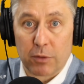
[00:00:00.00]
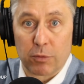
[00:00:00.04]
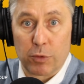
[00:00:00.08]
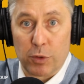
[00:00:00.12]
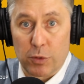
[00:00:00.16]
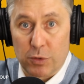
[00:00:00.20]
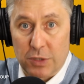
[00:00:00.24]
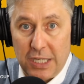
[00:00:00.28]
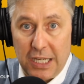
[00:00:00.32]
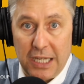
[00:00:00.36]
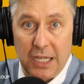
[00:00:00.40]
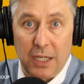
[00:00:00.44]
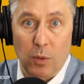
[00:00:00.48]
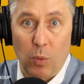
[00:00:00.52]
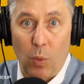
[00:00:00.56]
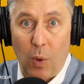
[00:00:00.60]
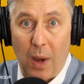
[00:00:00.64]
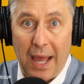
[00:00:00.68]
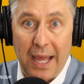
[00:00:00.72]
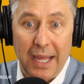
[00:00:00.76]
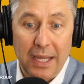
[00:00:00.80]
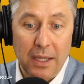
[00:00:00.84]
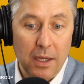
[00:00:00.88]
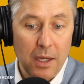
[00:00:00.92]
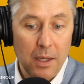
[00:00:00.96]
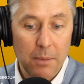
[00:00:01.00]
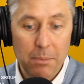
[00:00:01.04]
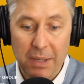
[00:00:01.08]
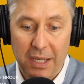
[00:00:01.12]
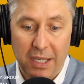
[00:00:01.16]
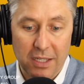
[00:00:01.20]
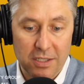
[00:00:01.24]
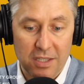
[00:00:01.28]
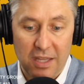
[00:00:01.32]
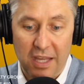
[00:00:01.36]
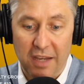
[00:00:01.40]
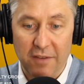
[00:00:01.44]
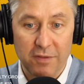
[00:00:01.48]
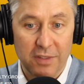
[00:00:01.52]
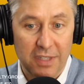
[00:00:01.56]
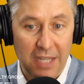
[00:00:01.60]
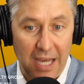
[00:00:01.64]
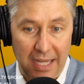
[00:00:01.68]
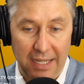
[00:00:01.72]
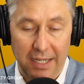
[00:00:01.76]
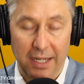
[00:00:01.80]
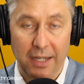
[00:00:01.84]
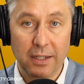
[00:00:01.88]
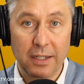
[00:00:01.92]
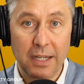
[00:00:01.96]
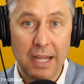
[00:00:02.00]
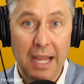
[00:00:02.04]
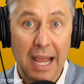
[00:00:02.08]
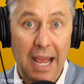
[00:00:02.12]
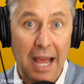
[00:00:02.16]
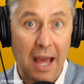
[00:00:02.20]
routine way because they've done it